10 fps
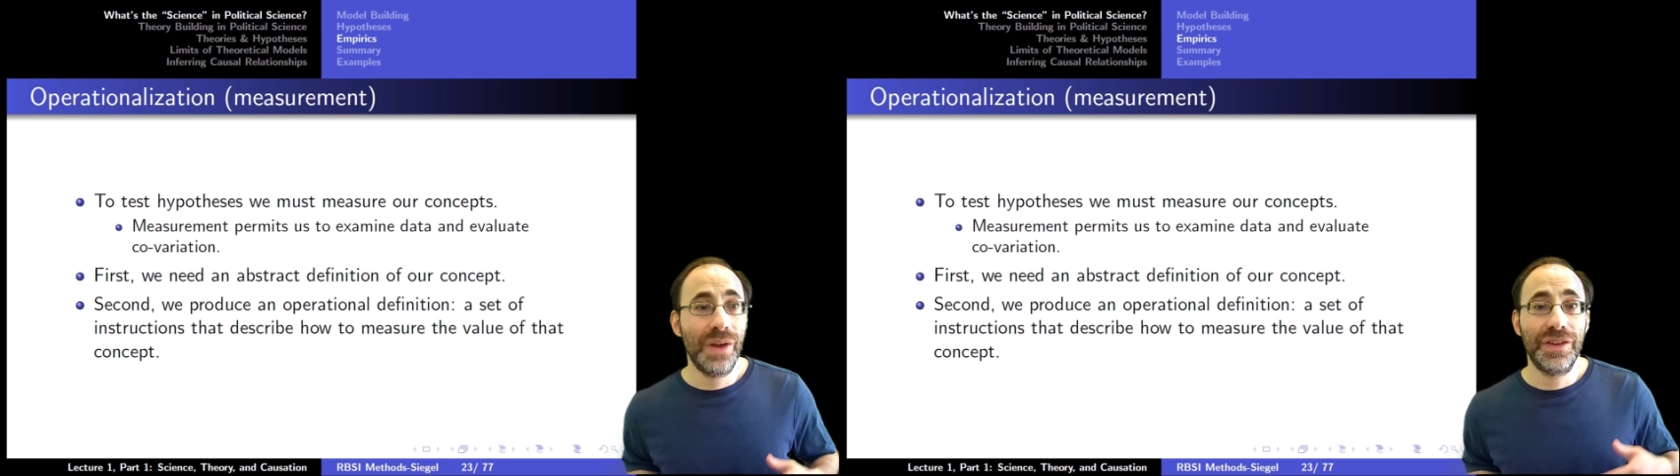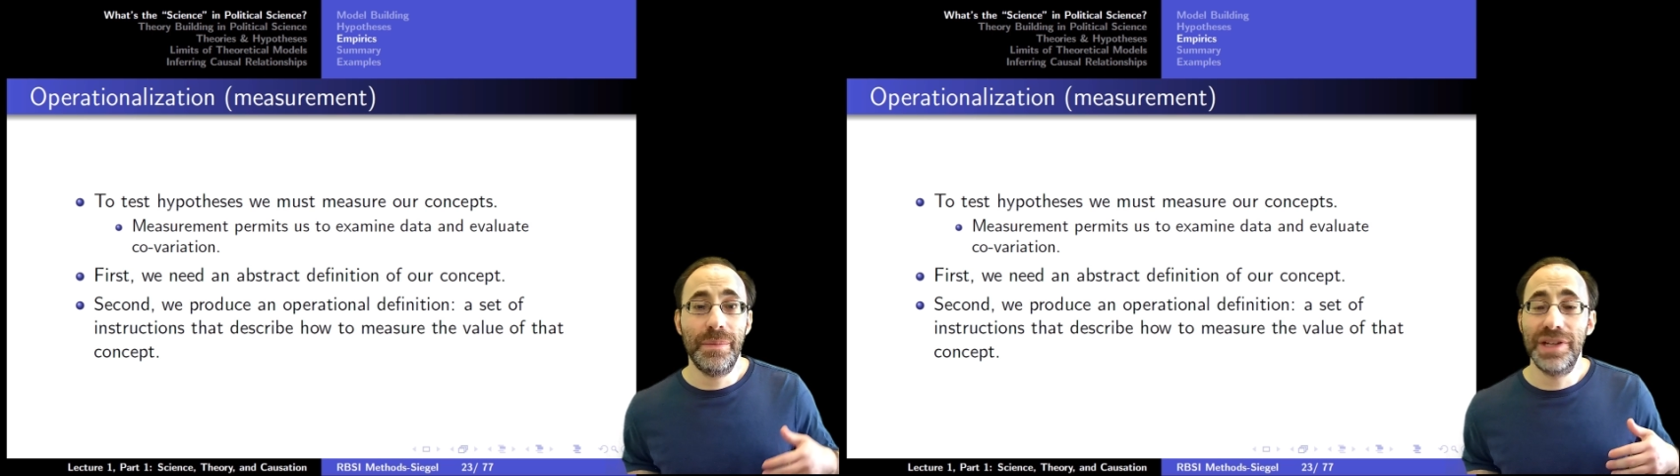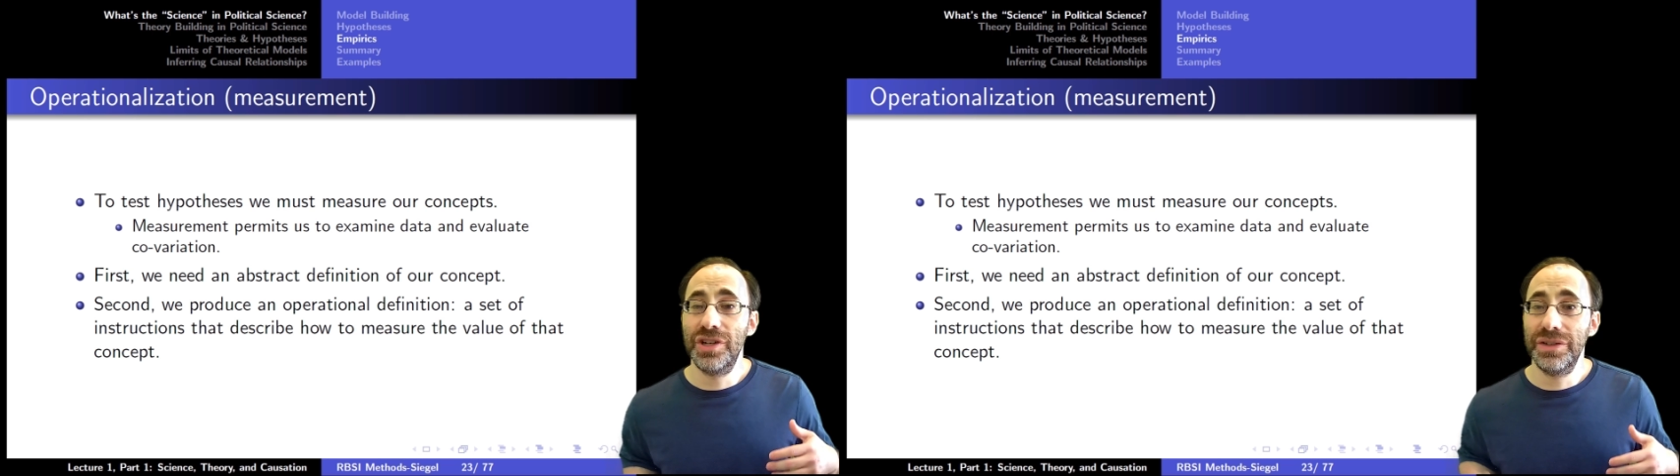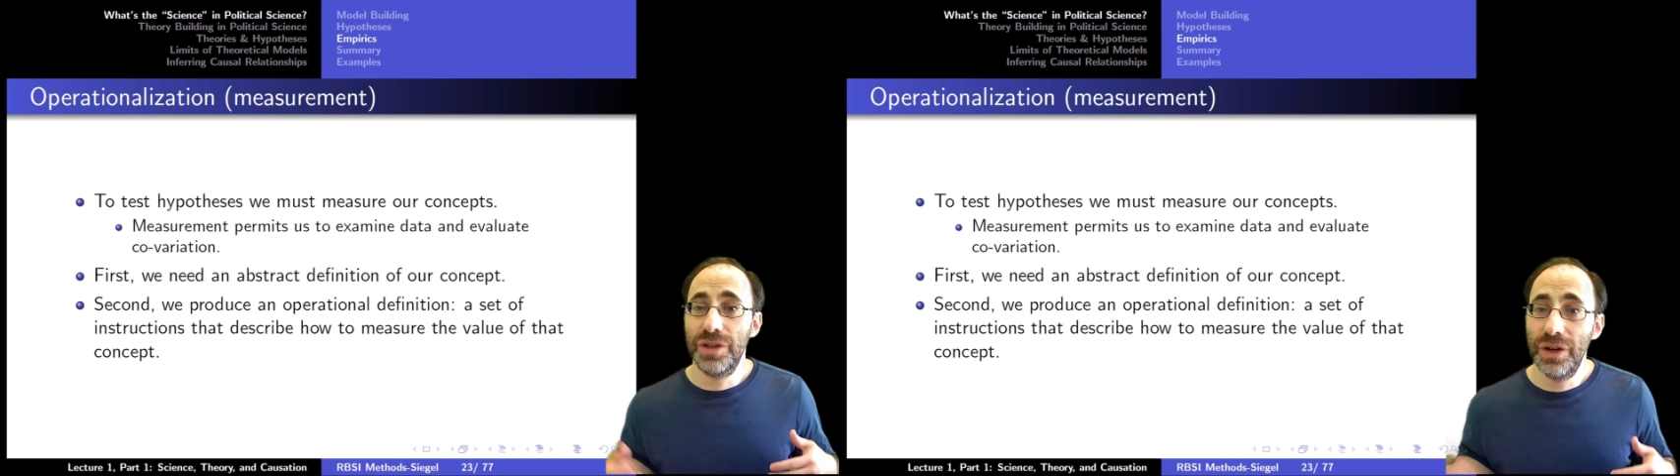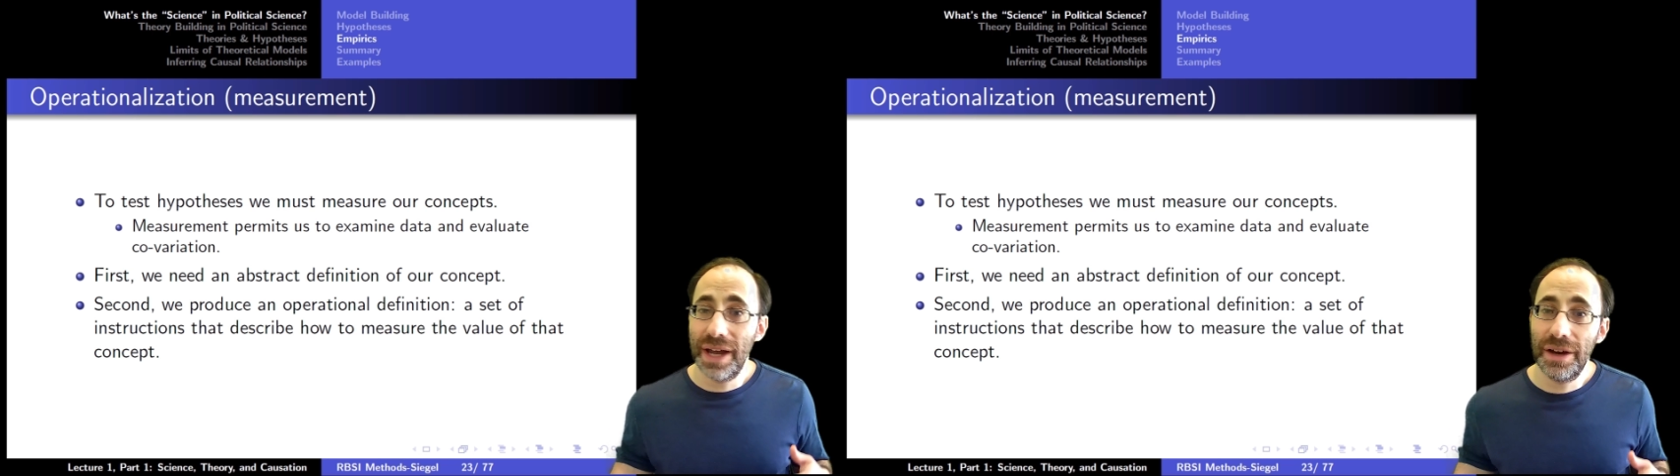We have to measure
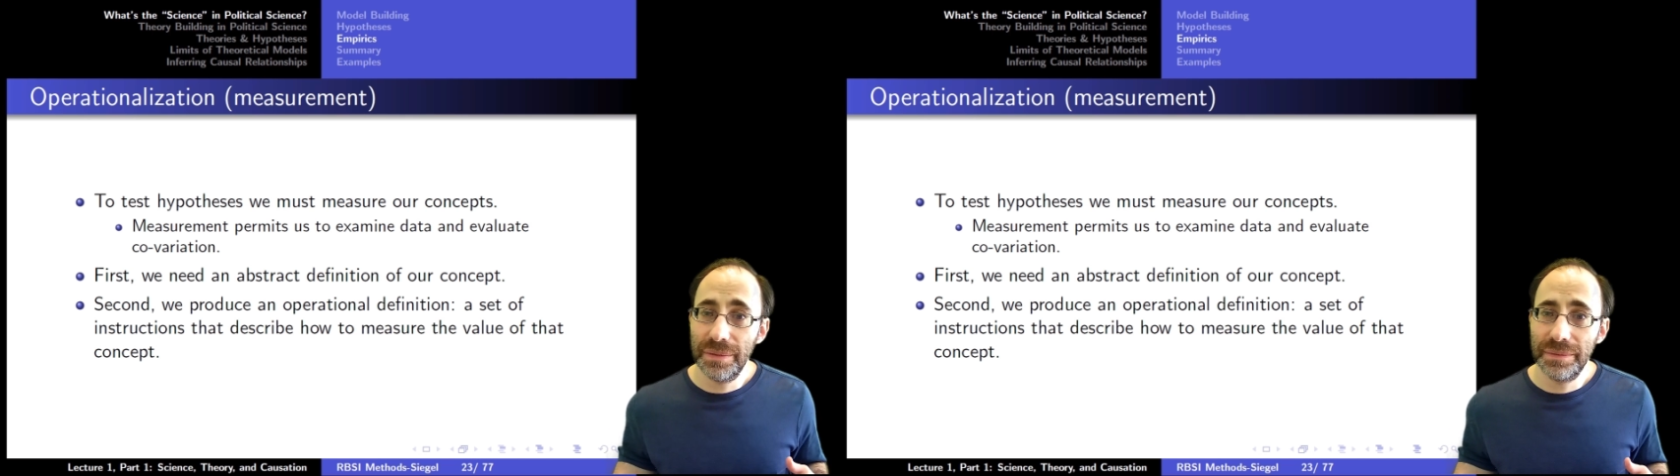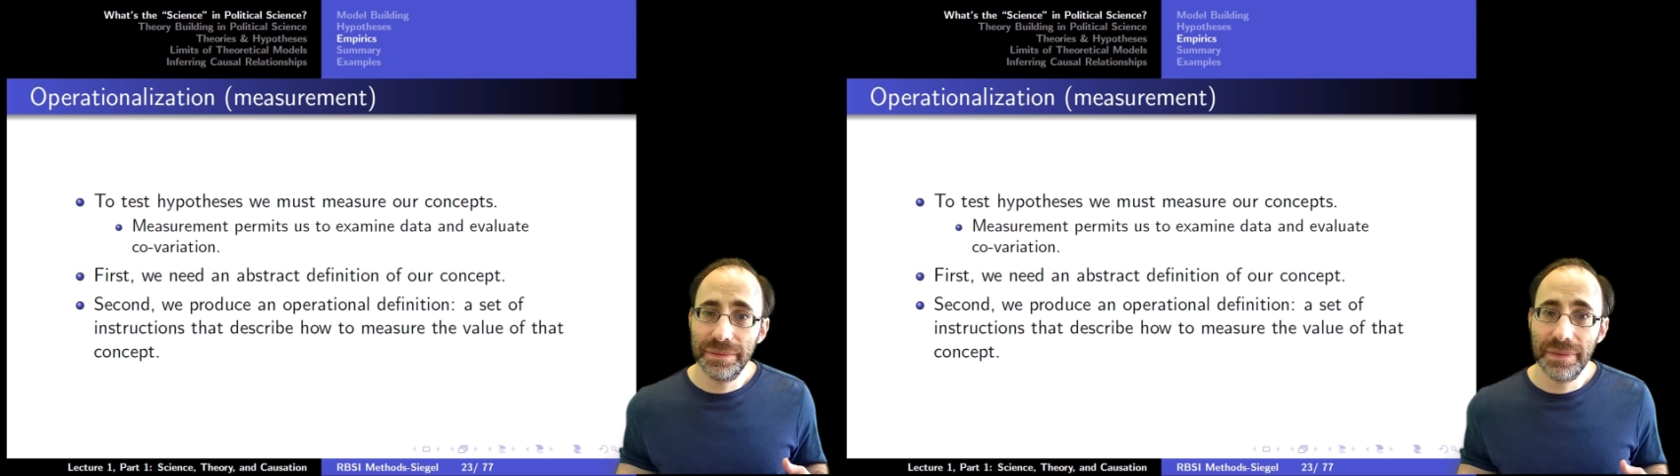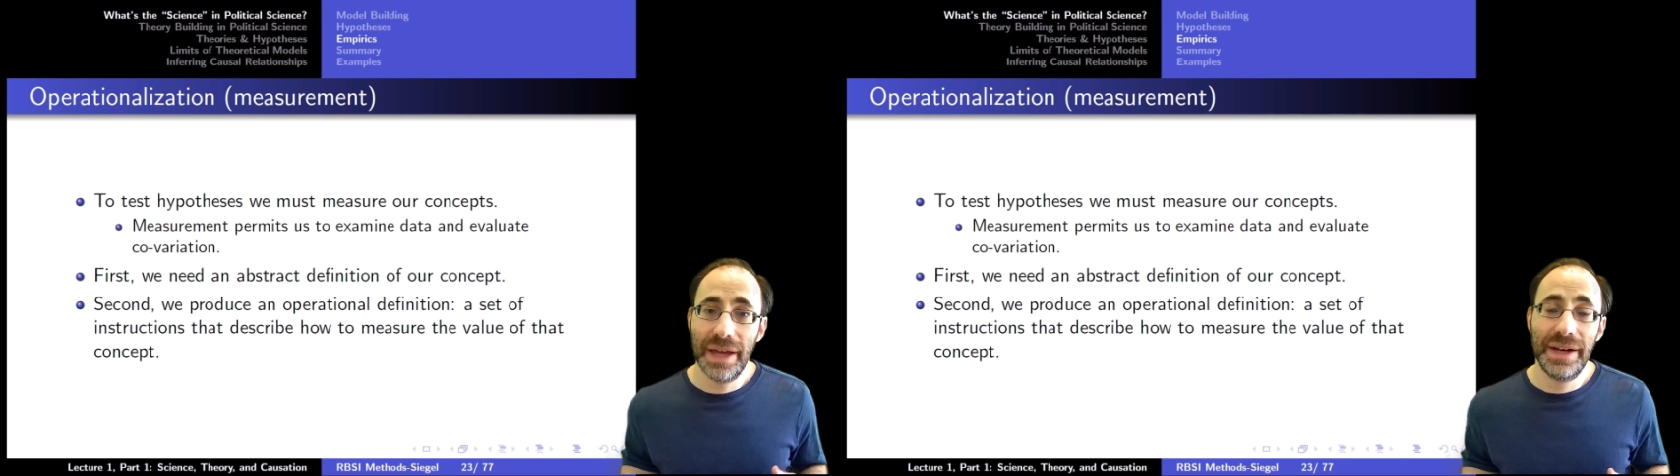turnout